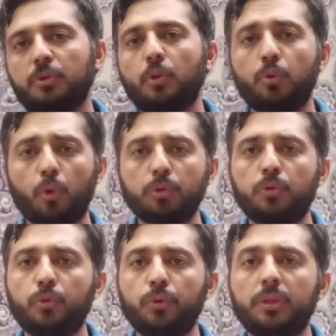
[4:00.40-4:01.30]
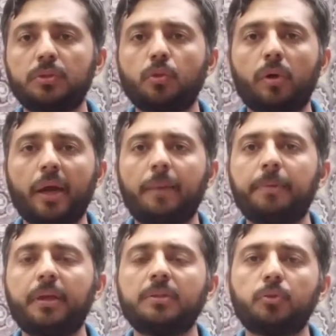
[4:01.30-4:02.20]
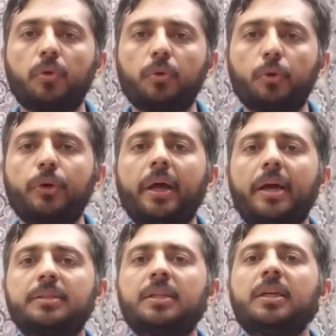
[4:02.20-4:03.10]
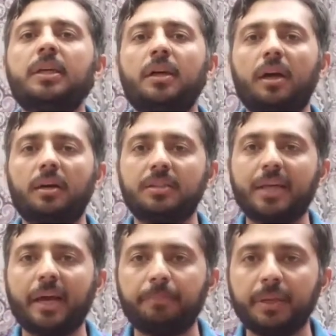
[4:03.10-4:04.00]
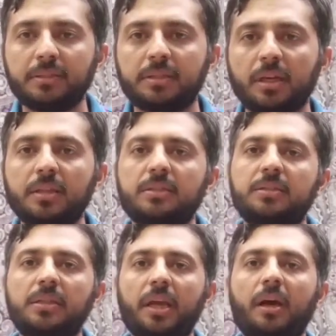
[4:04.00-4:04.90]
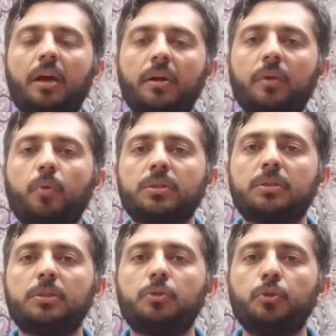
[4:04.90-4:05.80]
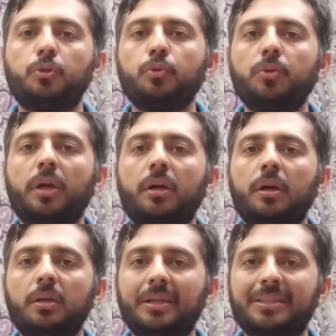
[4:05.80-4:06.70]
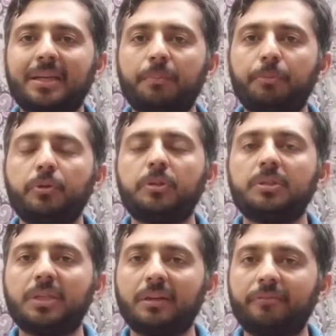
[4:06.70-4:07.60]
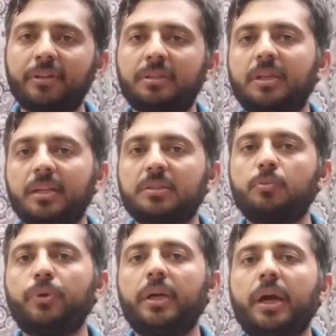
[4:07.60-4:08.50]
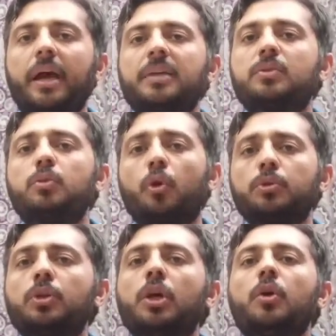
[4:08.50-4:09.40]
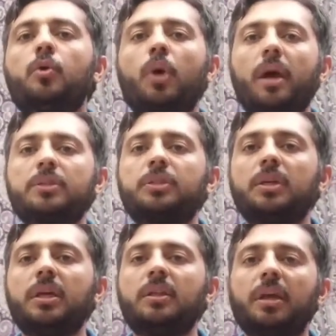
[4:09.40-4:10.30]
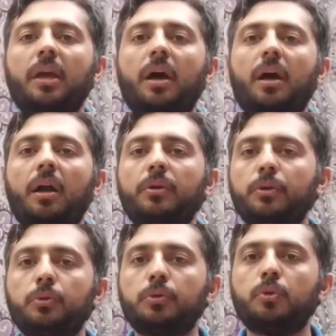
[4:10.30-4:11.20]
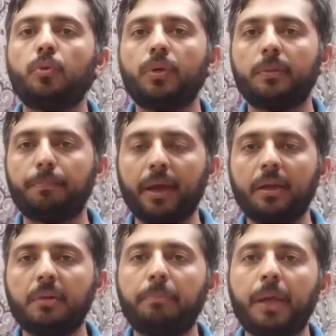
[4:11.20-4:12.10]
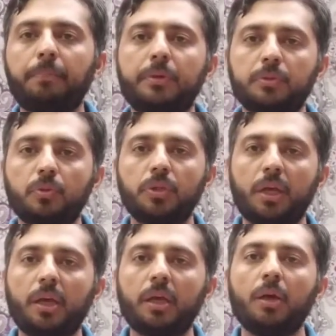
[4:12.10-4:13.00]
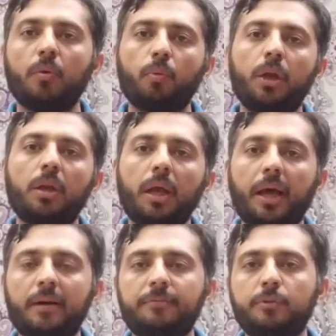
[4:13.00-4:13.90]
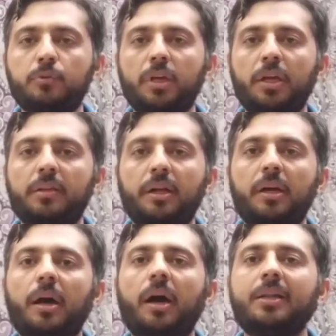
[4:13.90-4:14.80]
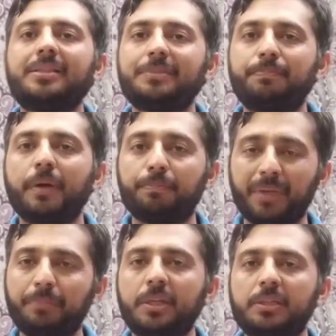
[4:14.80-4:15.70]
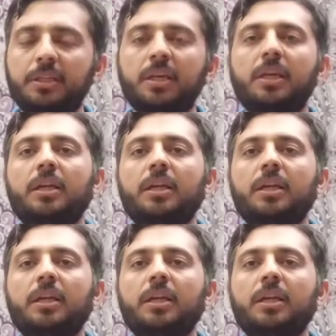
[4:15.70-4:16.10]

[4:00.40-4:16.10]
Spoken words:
So those students or applicants who are good at typing skills, they are requested to do their computer delivered test, whereas those who actually they are used to with a pen and paper, so they will have to take their IELTS PBT.